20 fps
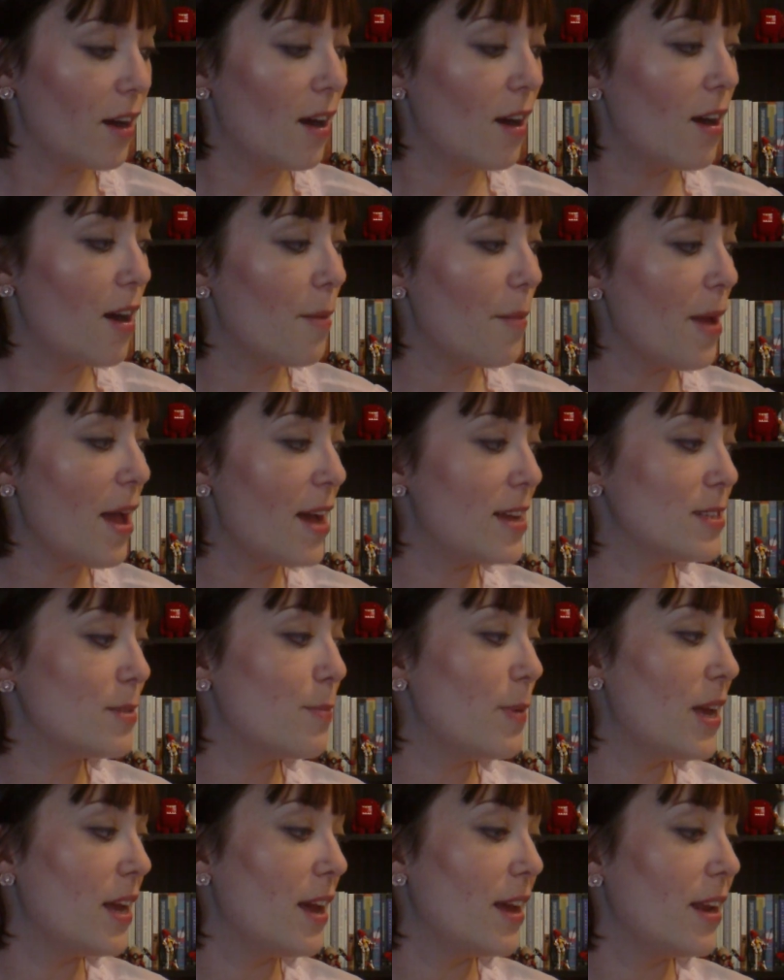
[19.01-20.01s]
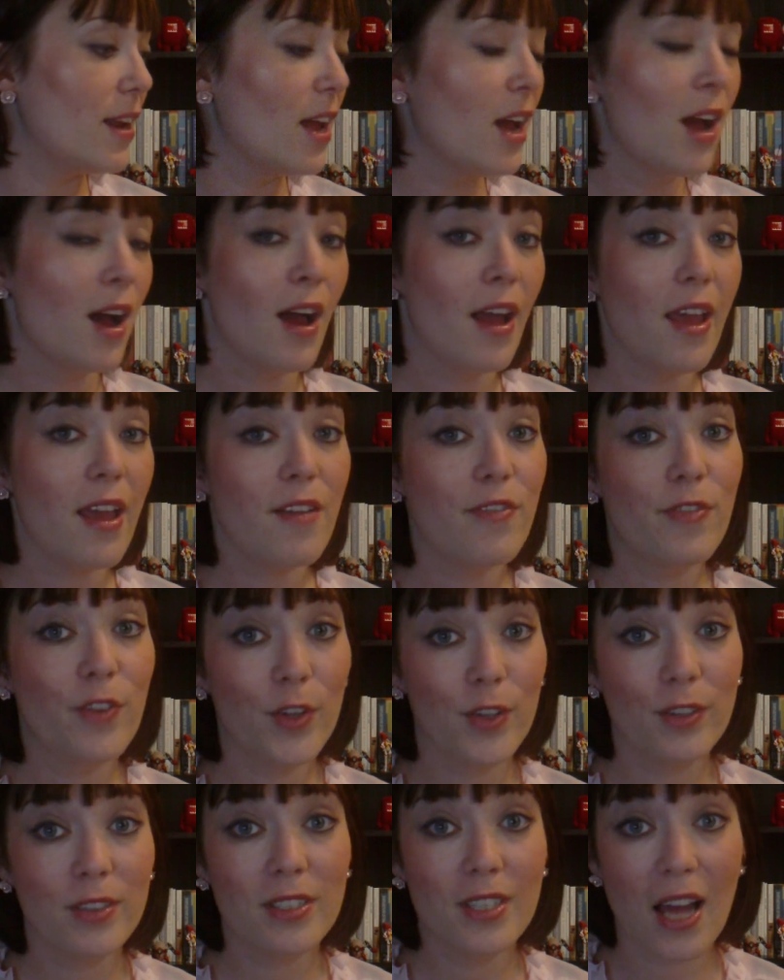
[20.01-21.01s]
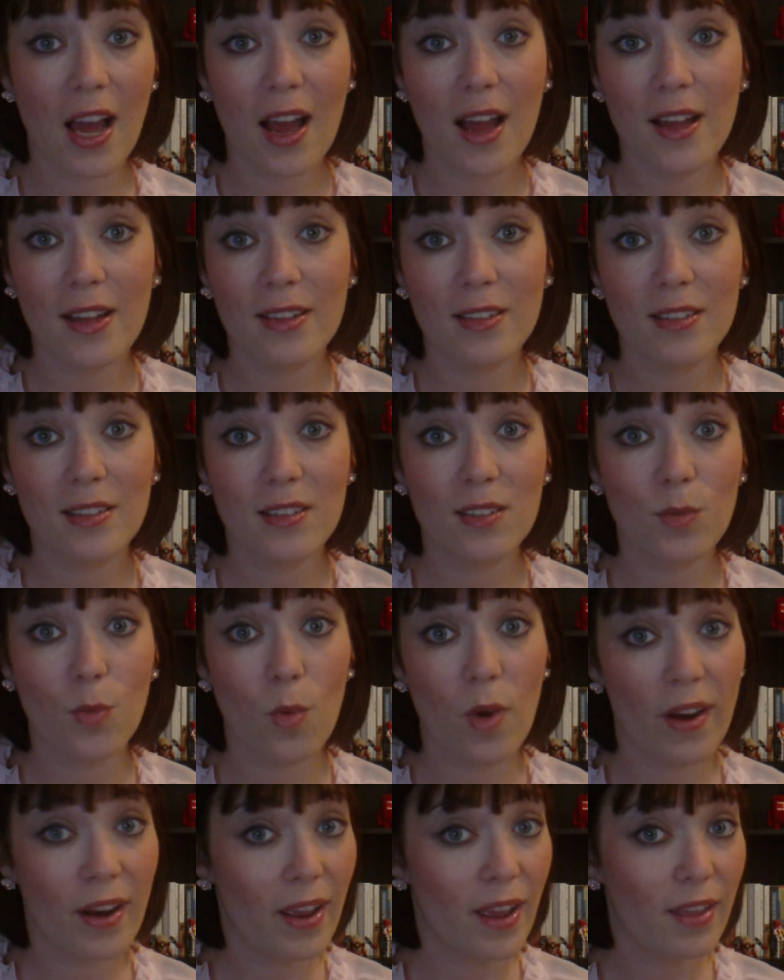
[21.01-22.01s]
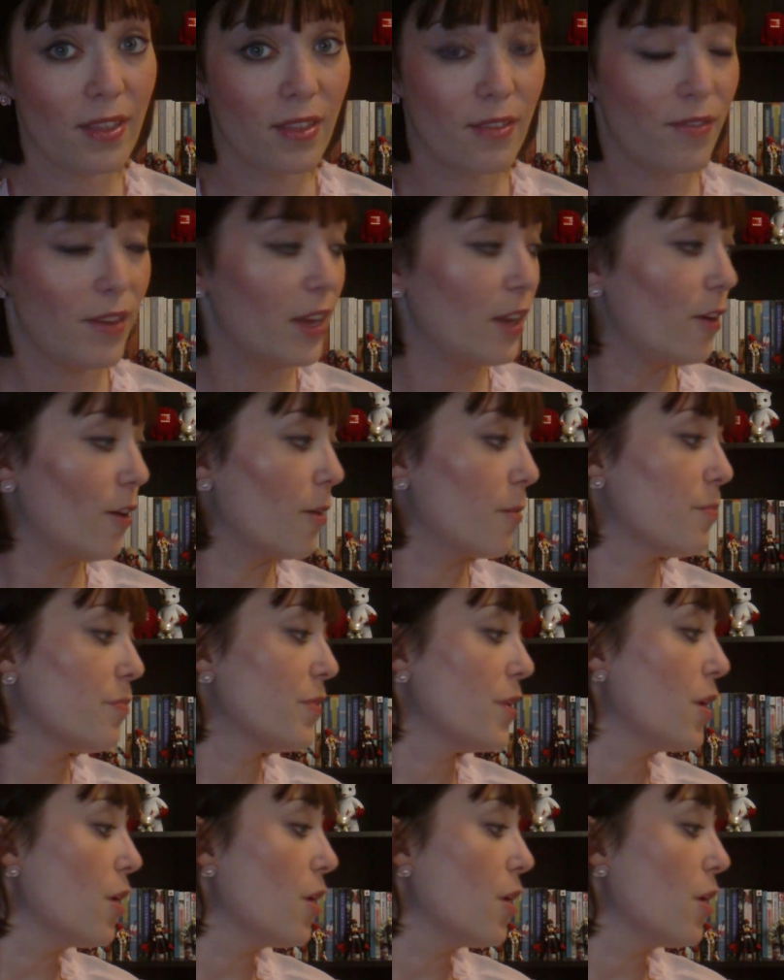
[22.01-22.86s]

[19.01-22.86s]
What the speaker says: has been a full-size 1/8 figure,